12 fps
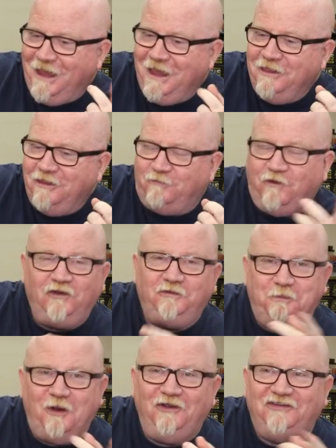the
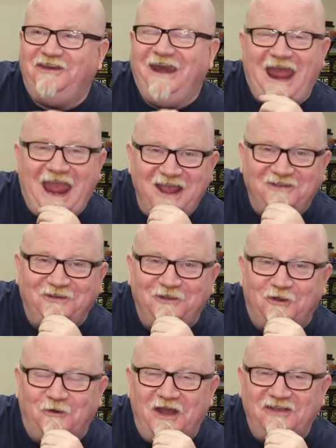first person to answer the
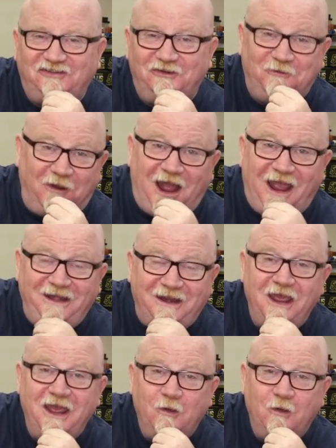question right